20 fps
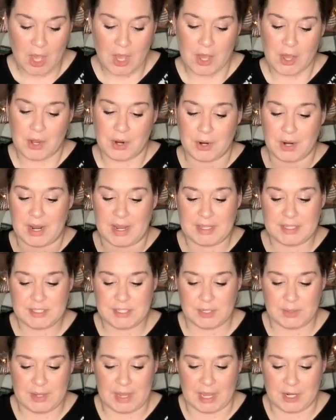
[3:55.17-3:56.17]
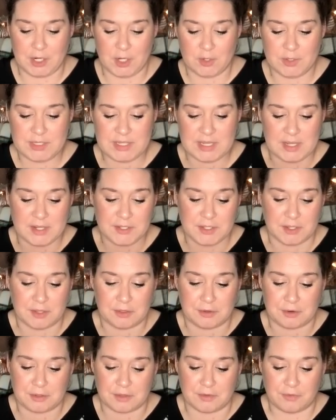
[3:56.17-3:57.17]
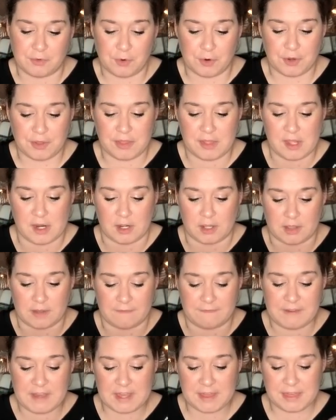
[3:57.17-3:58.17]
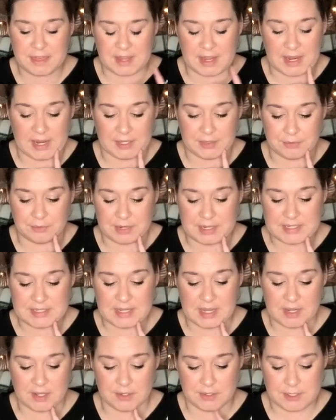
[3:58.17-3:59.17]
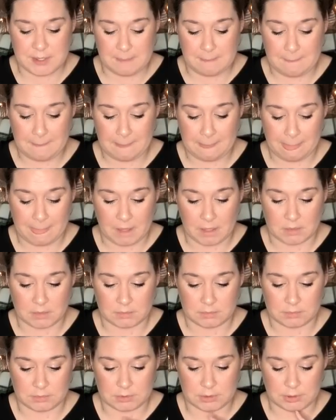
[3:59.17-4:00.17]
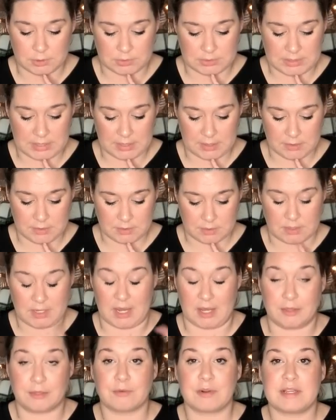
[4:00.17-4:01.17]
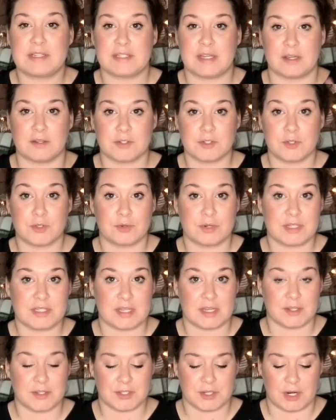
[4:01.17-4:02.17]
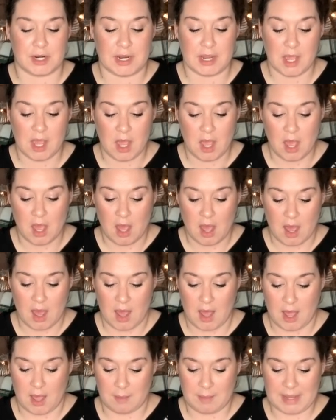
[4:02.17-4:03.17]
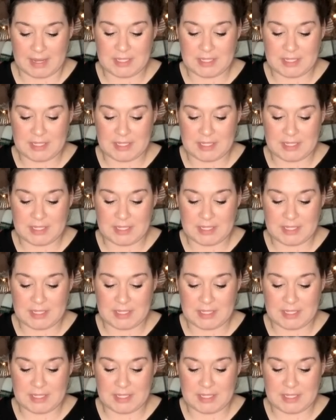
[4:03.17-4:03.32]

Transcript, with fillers: All right, so yeah, no sales on the third and the fourth. And then on the fifth, I had three sales, two sales. Yeah, three sales, three sales, sorry. Um, I